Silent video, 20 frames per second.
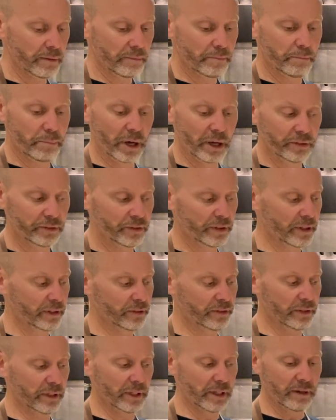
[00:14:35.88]
buzz
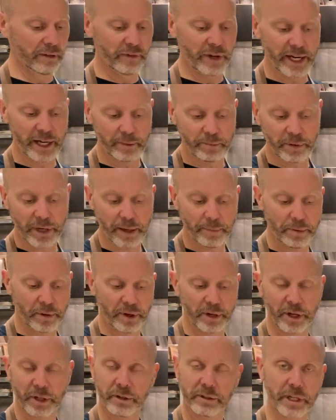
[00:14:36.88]
this in a VitaPrep or
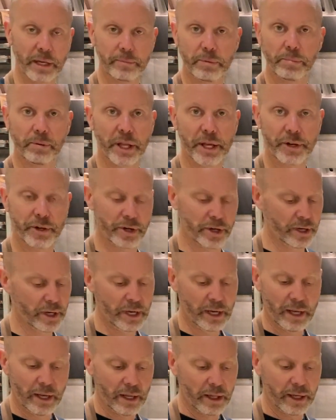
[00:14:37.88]
another type of blender,
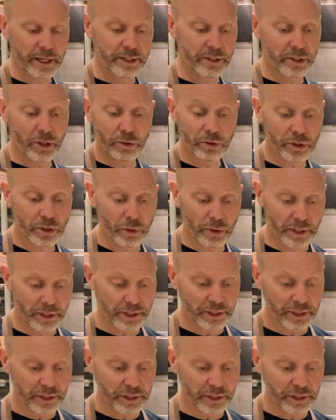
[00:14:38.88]
like, don't do it.